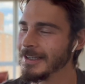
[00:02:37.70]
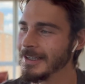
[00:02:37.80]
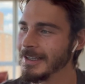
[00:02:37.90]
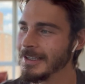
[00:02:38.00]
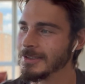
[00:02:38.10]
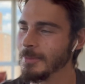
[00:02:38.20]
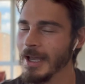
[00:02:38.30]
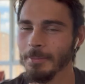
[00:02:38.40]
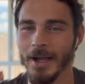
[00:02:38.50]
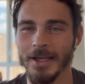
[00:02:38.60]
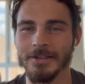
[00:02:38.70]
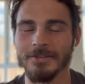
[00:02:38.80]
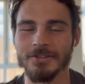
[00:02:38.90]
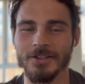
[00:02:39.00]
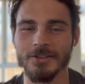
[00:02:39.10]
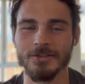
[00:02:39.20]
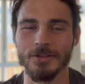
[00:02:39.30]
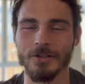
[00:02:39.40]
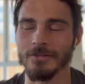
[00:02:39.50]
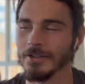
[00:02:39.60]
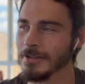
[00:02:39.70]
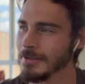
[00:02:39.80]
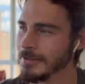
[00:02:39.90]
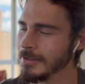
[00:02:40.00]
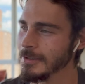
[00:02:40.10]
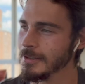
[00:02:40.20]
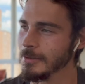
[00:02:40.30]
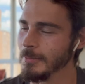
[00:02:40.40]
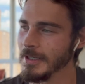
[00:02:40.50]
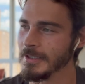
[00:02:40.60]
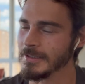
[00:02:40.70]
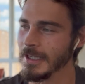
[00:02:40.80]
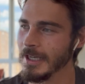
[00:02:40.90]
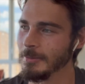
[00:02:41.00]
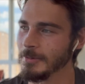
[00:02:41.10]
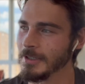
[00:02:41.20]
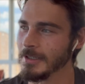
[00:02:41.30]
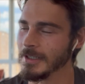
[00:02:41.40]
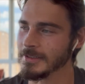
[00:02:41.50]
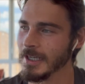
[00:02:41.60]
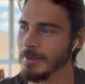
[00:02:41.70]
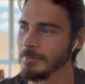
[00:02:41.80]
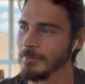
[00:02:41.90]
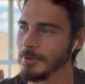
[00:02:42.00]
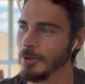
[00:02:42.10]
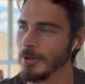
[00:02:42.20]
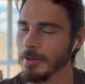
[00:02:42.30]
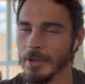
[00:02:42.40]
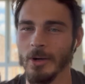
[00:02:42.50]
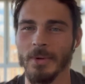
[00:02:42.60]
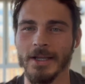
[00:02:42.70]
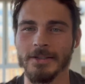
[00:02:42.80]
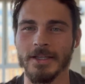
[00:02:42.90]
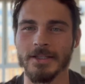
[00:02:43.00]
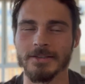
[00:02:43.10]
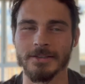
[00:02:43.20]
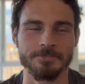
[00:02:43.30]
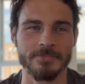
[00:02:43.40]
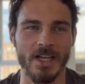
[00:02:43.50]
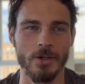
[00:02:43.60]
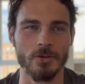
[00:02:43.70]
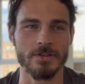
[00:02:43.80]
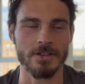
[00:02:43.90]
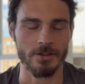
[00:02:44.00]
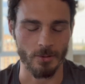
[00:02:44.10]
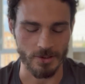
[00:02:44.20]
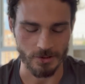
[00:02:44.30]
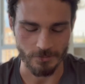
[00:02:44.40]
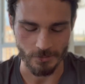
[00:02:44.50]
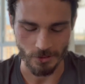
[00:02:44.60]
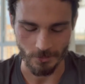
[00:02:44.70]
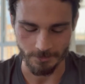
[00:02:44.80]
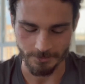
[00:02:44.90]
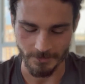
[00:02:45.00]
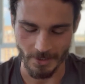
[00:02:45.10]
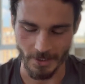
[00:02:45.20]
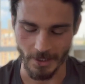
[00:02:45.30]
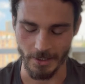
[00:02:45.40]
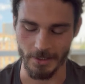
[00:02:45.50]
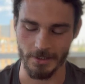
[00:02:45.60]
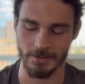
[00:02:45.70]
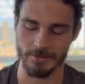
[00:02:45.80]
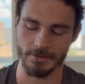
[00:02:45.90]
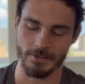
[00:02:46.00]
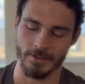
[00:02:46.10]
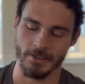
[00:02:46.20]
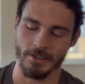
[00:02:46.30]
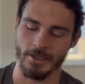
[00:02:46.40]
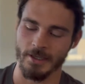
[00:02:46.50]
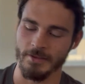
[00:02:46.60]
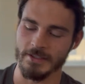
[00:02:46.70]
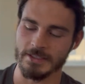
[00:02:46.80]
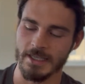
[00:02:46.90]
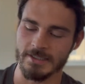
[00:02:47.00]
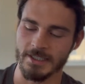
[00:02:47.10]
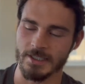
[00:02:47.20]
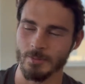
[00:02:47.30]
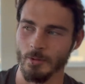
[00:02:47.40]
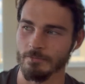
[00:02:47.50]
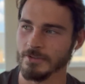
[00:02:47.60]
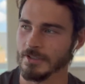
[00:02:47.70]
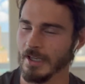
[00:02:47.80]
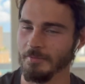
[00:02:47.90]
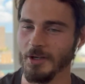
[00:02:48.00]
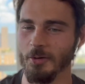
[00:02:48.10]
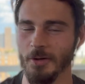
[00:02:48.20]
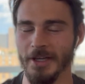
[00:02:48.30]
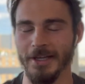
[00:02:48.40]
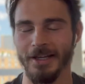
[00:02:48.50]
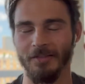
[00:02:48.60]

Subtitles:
as my mind turns over many a time, and as I'm going about my days, I always think of questions for John. And this last 6 months, I've been away